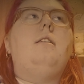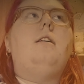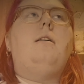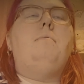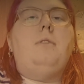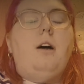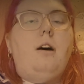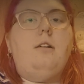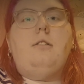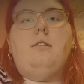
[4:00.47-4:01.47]
I'm
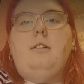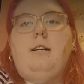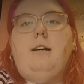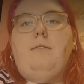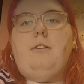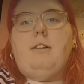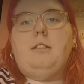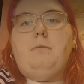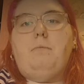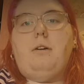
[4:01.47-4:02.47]
not going to give you
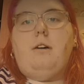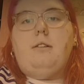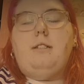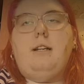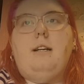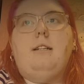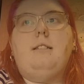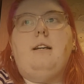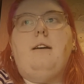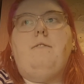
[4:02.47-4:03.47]

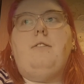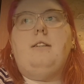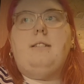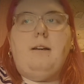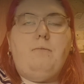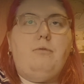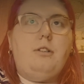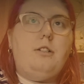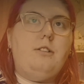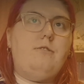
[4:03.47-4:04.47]
antibiotics if your
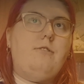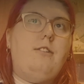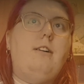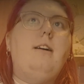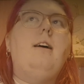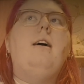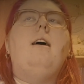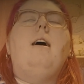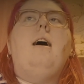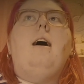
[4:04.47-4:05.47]
temperature's right
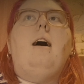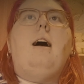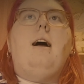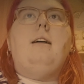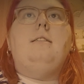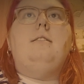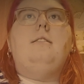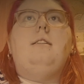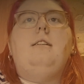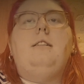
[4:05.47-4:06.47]

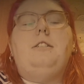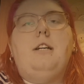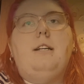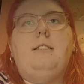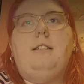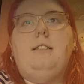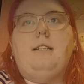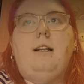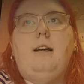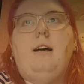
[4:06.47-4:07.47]
and your chest is
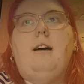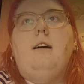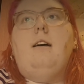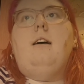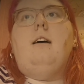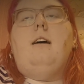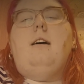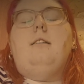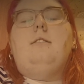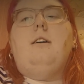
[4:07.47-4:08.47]
clear.
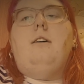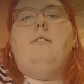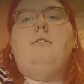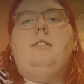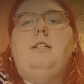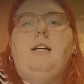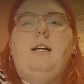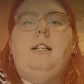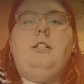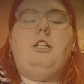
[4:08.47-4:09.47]
So
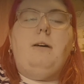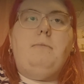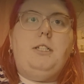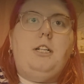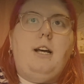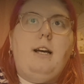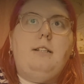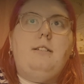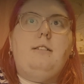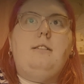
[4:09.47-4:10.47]
she checked my
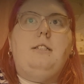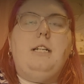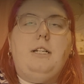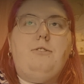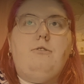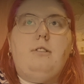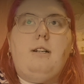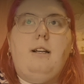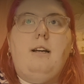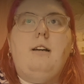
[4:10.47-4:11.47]
chest was
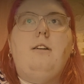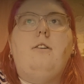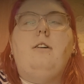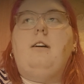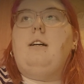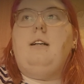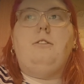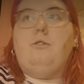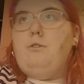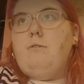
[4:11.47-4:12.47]
clear like
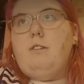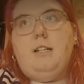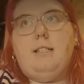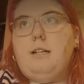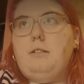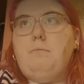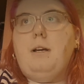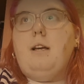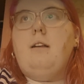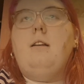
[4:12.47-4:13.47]
it always has been.